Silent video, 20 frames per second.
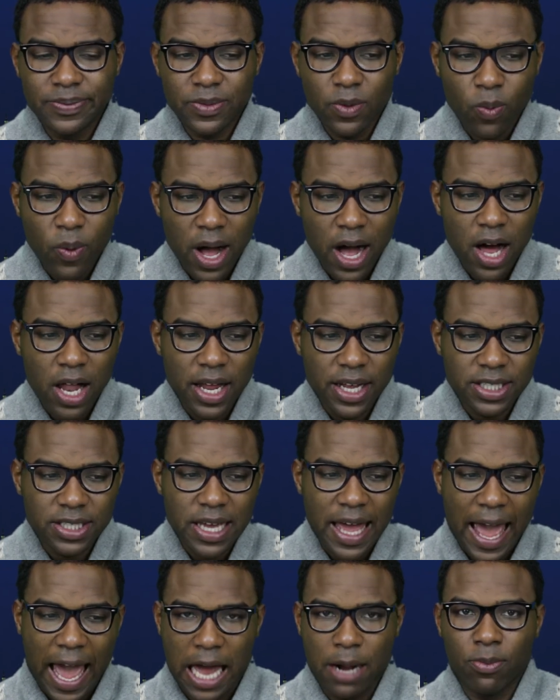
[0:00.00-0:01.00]
while
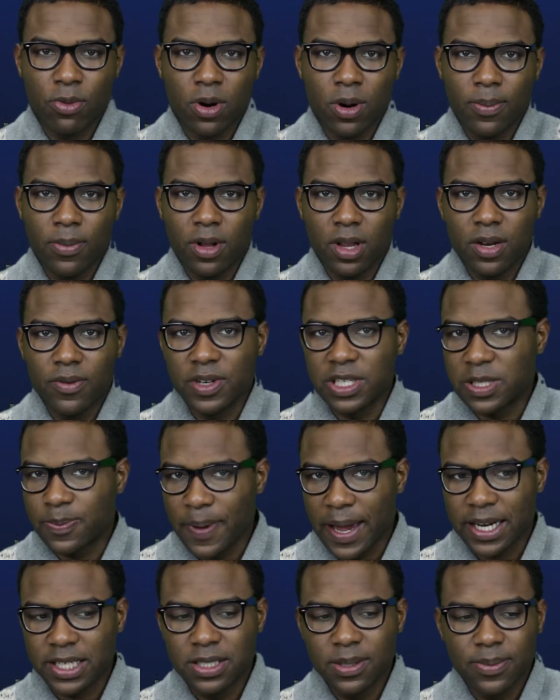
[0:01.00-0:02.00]
it's admirable and
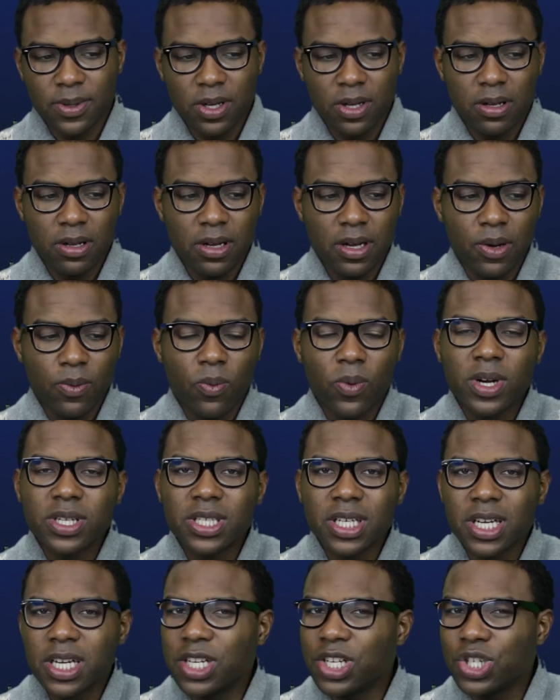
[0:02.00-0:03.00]
respectable, what
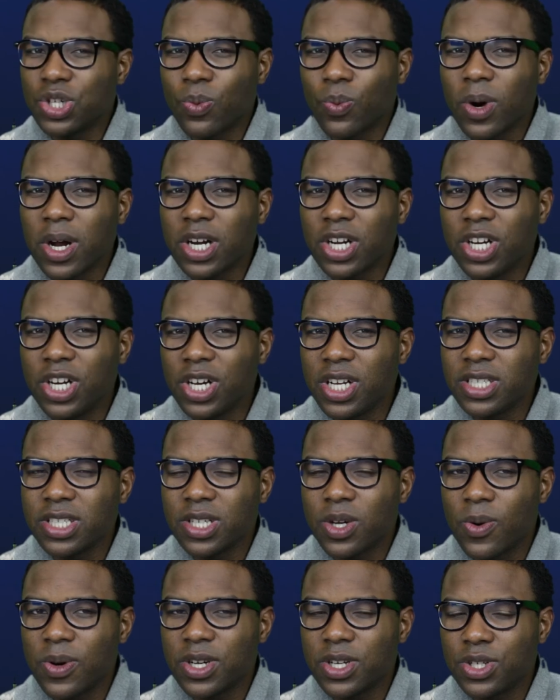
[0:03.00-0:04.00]
is it going to do? What good is
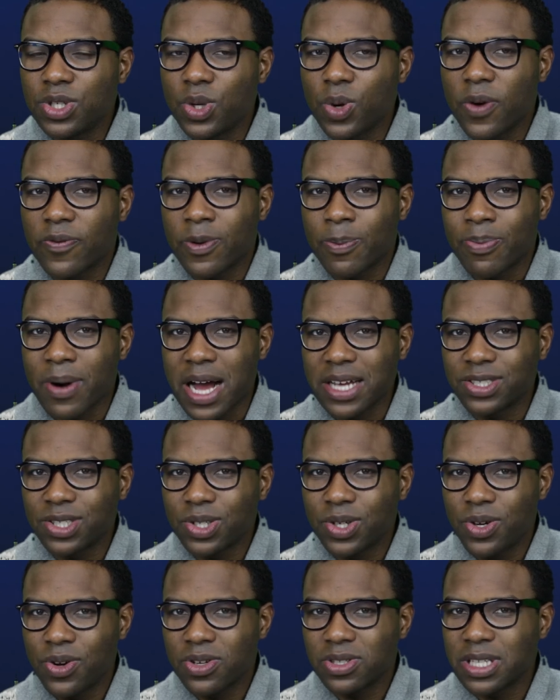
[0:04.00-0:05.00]
it going to do if a
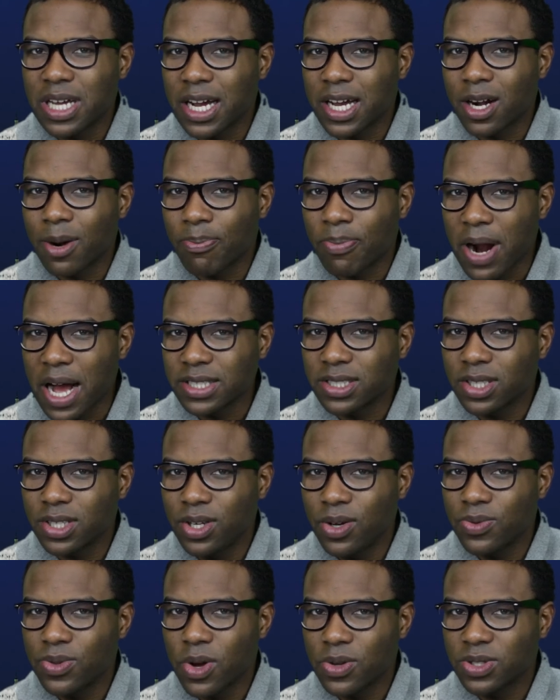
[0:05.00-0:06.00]
prosecutor is not going to
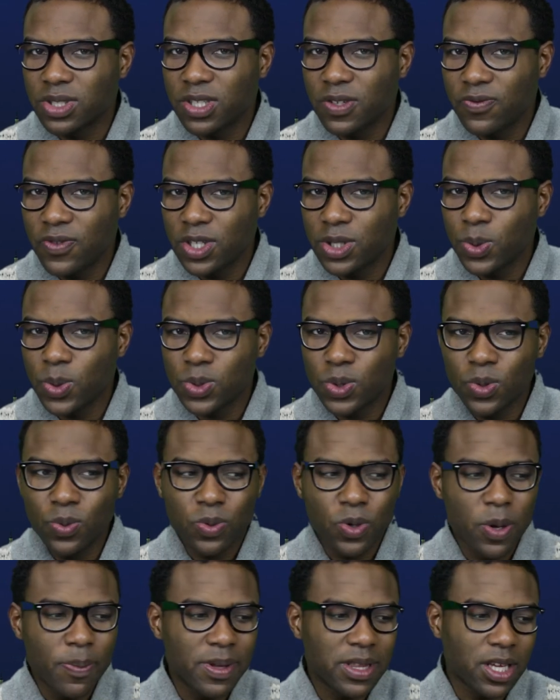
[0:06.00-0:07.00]
prosecute those individuals who
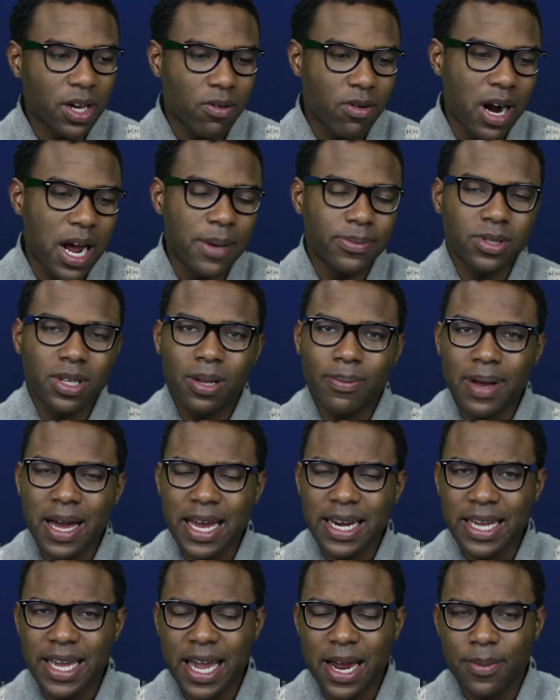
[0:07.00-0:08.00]
commit the crimes on the
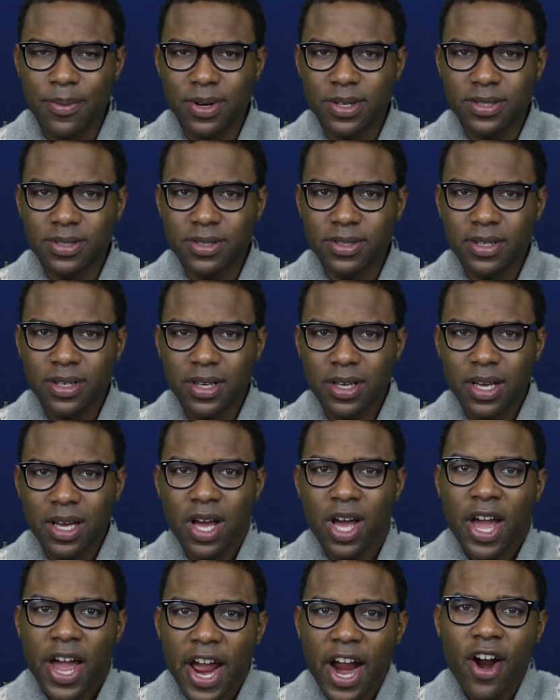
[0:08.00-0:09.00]
body cameras?
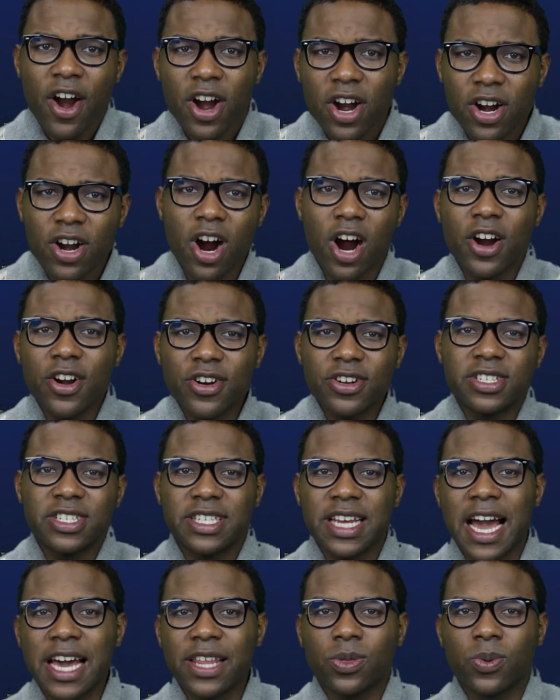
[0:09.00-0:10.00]
Eric Garner's
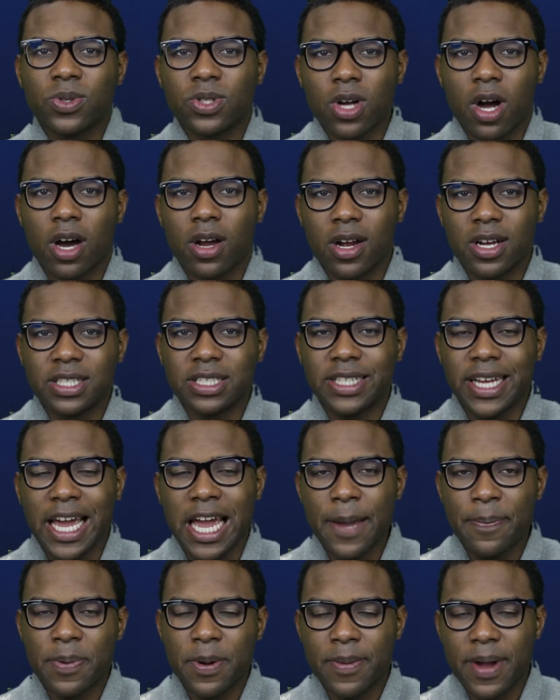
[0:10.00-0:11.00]
death was caught on
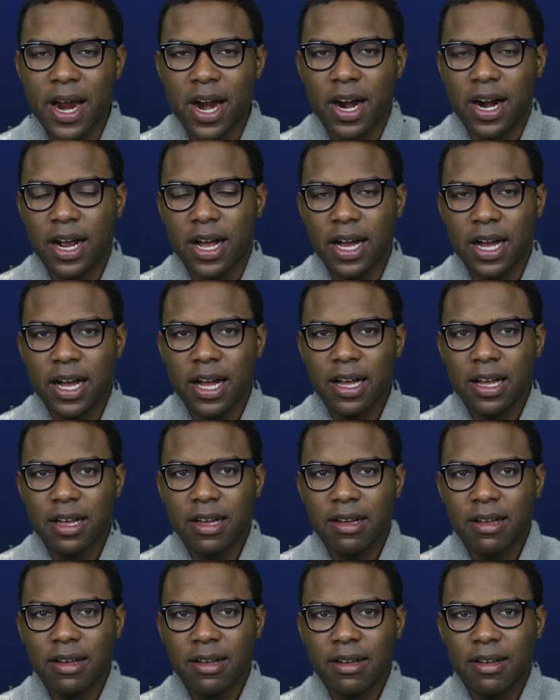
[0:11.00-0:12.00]
tape, America.
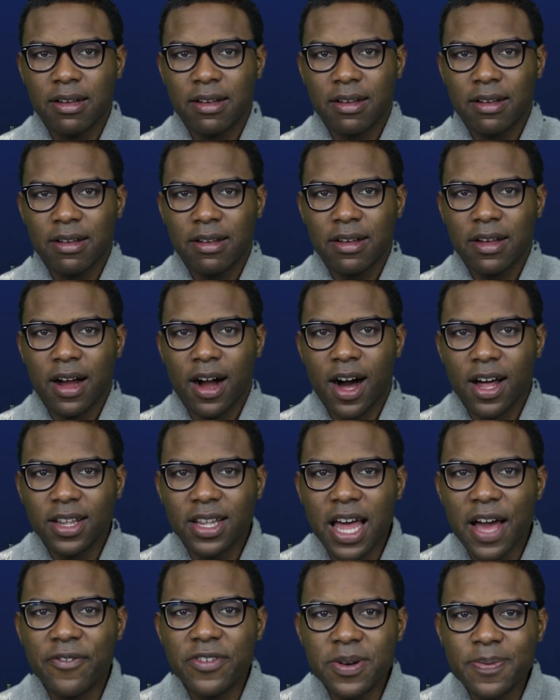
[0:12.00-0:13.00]

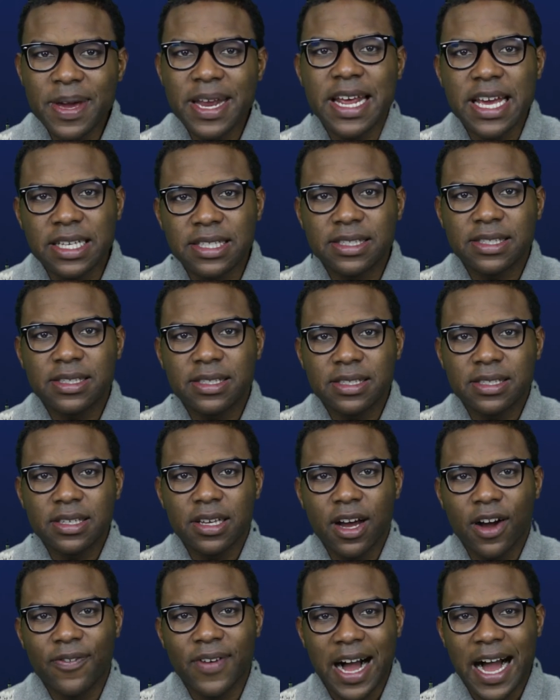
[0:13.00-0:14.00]
11 minutes
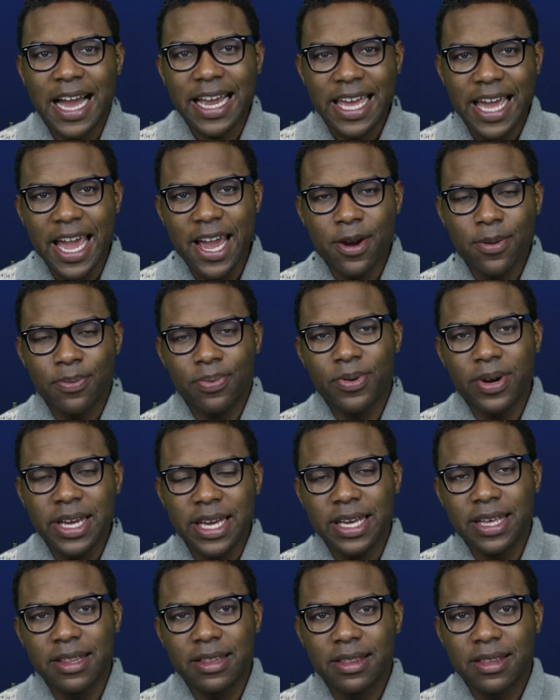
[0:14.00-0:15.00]
of I Can't
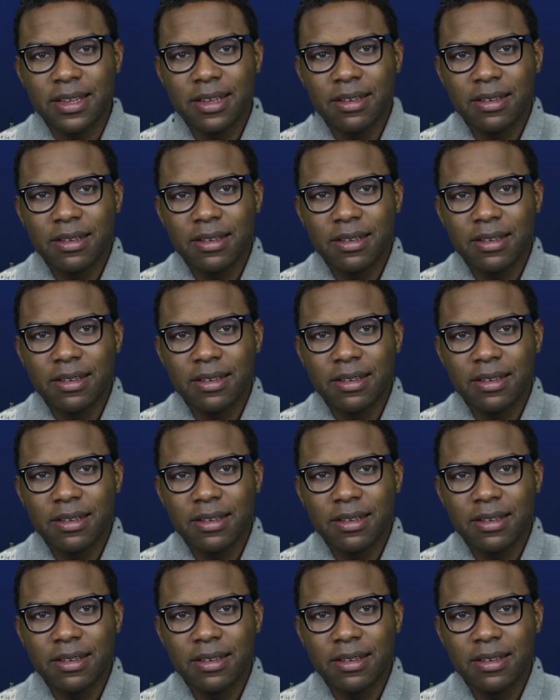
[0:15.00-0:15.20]
Breathe